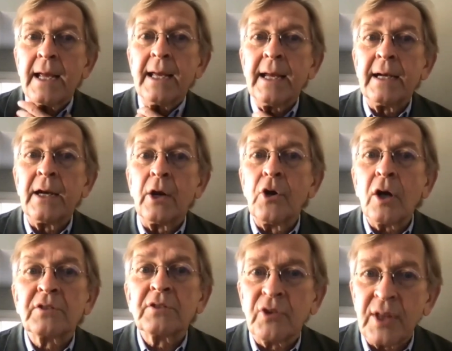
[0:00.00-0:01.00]
in
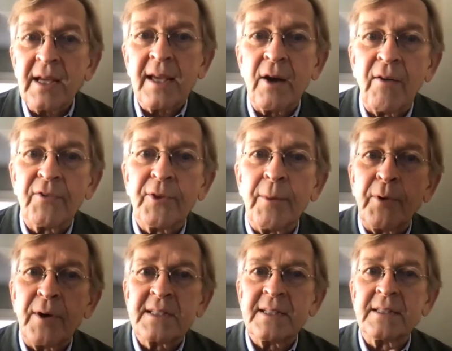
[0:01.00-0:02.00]
not thinking of the
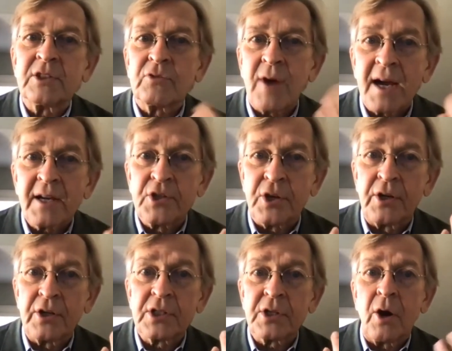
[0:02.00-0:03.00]
present
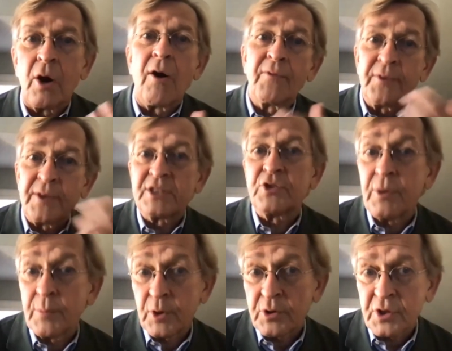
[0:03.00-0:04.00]
structures of
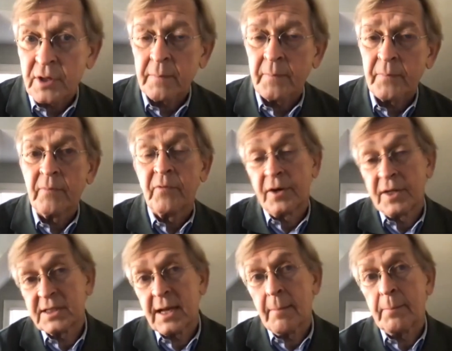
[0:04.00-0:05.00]
distribution, for
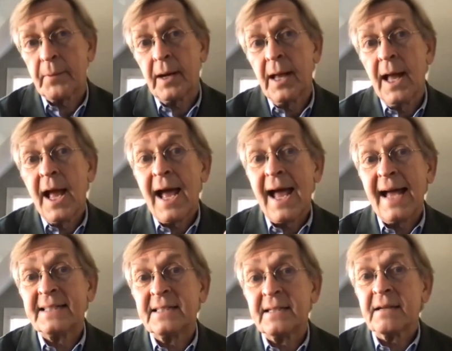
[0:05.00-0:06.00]
example,
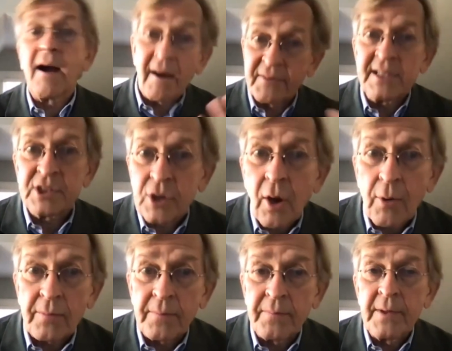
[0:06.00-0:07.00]
as carved in
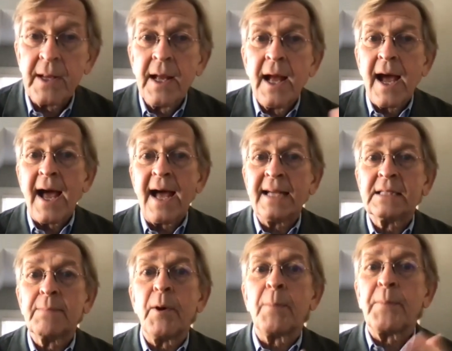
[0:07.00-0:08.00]
stone,
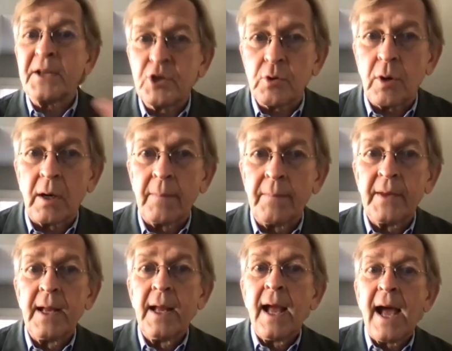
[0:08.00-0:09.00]
as perpetual,
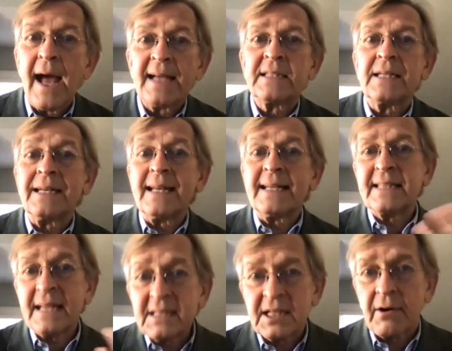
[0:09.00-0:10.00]
as
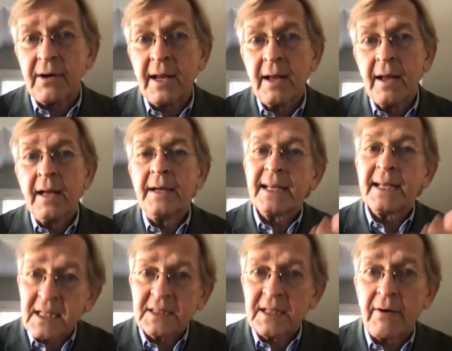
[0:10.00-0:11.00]
necessary
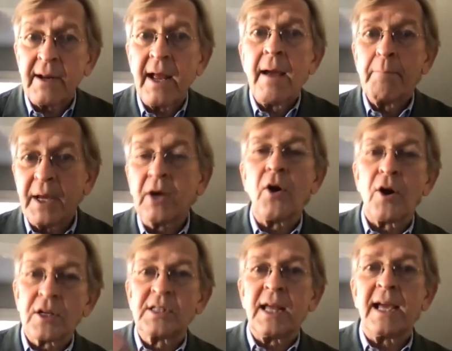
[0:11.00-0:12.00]

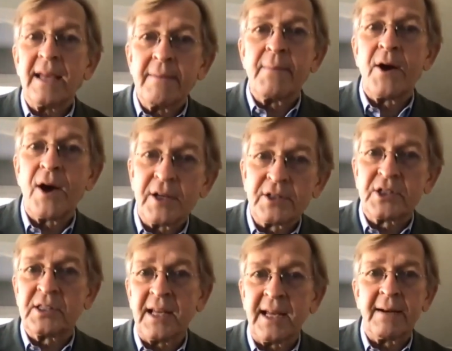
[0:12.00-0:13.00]
because they
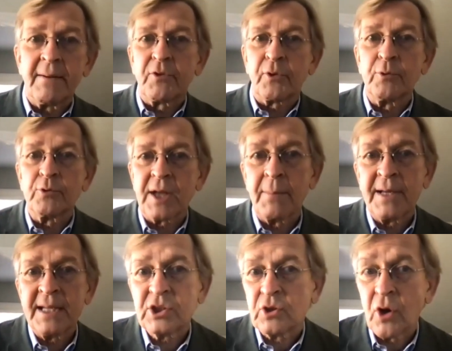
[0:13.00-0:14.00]
emerged through some
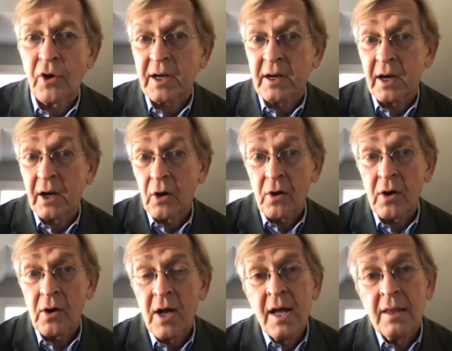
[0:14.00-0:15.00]
historical
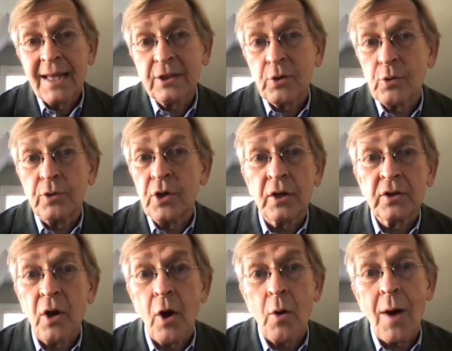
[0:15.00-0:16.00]
law that could
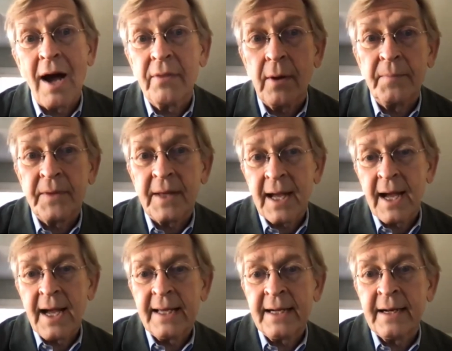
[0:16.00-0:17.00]
not go
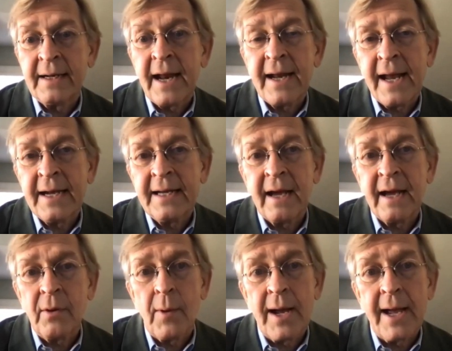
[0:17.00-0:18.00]
any
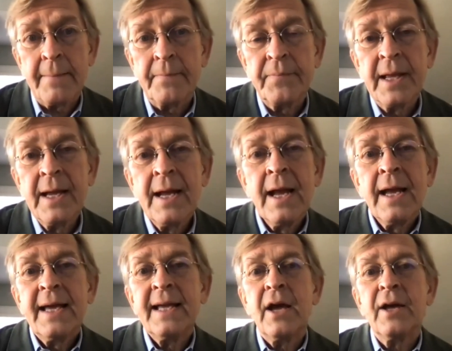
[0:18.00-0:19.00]
other way.
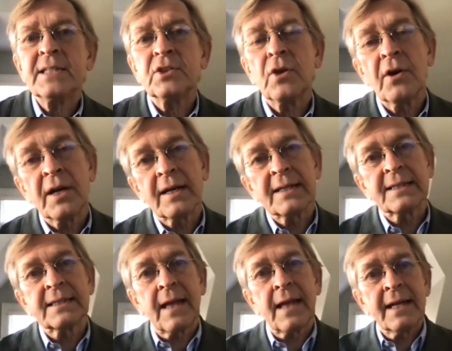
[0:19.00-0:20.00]
A historical
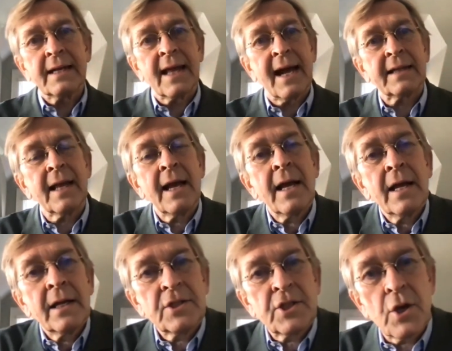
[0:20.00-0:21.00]
study that
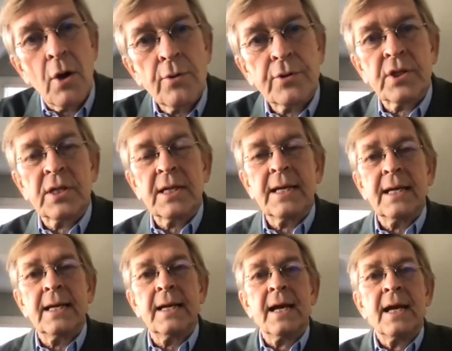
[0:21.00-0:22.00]
shows
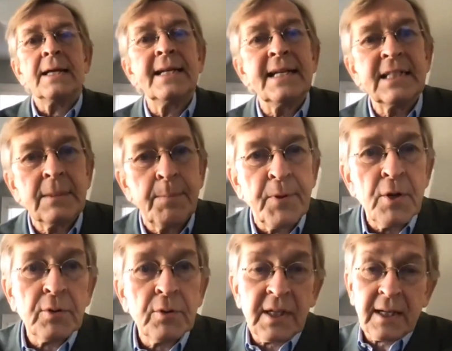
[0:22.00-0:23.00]
the
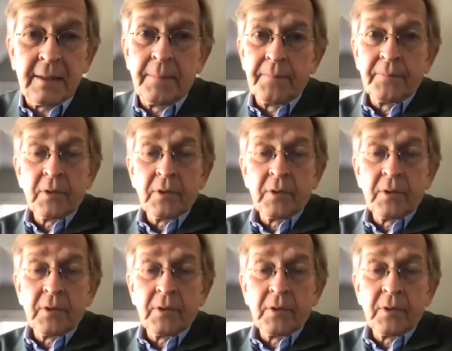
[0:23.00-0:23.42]
disputed,